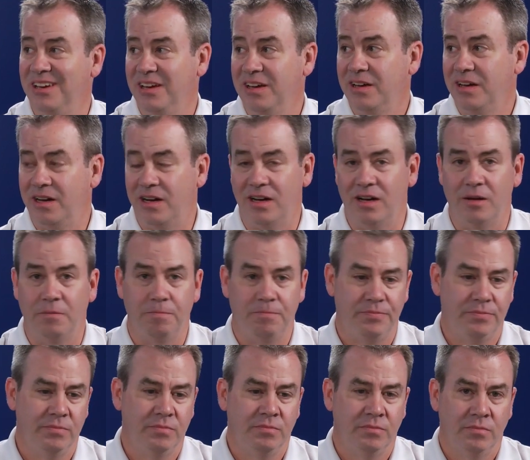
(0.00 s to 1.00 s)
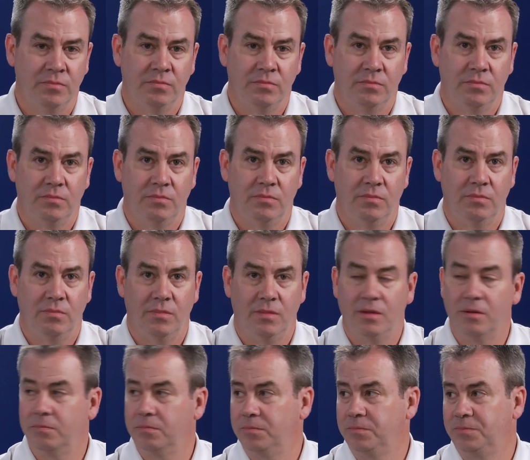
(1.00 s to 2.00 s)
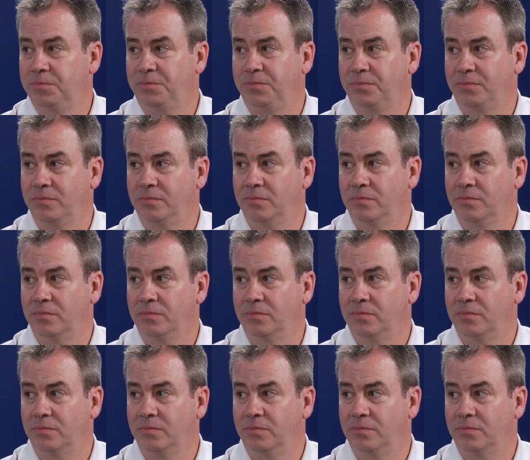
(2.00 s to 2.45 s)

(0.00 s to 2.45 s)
Yes. Is anything tied to the desk